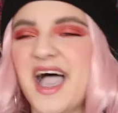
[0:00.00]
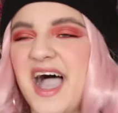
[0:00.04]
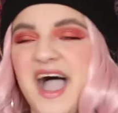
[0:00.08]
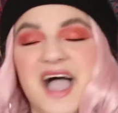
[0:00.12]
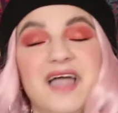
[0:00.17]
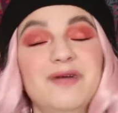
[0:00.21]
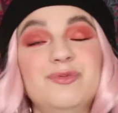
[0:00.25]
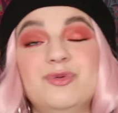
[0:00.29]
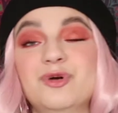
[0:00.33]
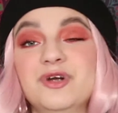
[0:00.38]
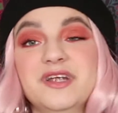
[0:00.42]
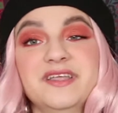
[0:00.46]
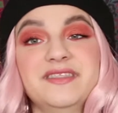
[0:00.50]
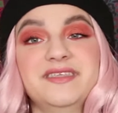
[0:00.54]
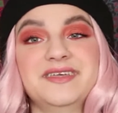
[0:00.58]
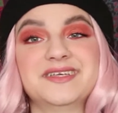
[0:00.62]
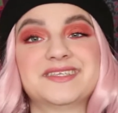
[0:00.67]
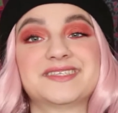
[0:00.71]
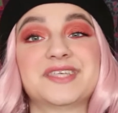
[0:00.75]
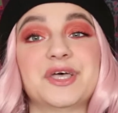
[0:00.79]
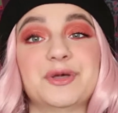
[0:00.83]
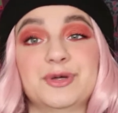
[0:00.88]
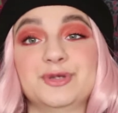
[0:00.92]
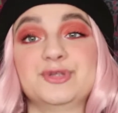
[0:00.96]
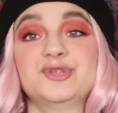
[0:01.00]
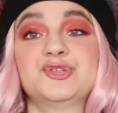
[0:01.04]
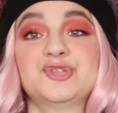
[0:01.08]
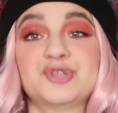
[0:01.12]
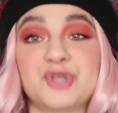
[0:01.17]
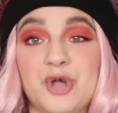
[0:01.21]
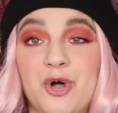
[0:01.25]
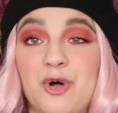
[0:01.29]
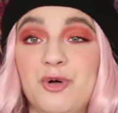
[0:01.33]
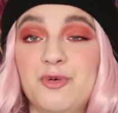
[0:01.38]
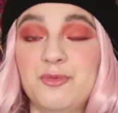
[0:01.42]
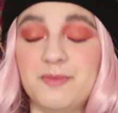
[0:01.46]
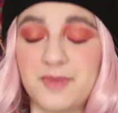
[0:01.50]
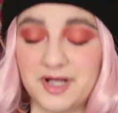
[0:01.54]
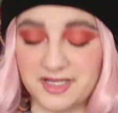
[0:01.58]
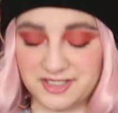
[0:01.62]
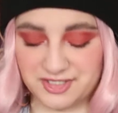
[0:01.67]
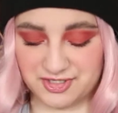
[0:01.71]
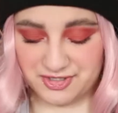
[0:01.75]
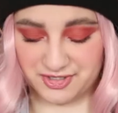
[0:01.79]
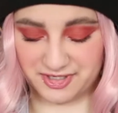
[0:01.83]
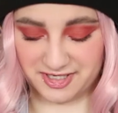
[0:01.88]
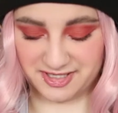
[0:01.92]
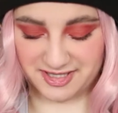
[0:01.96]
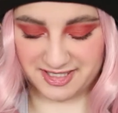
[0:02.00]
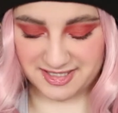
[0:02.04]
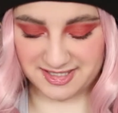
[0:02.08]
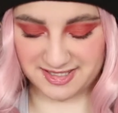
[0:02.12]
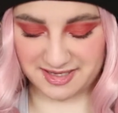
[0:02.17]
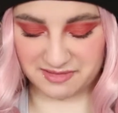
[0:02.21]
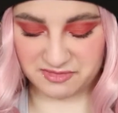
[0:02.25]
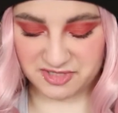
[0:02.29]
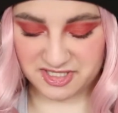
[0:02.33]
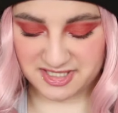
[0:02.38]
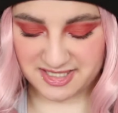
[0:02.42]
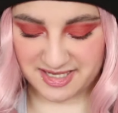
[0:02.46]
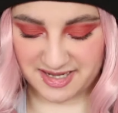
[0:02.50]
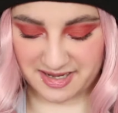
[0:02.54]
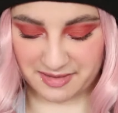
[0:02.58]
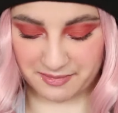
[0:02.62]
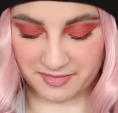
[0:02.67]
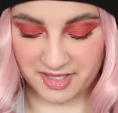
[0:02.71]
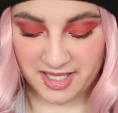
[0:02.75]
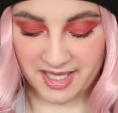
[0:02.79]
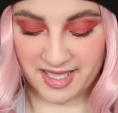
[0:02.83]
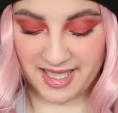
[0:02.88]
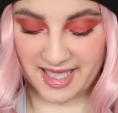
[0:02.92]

I wore this so much during the summertime,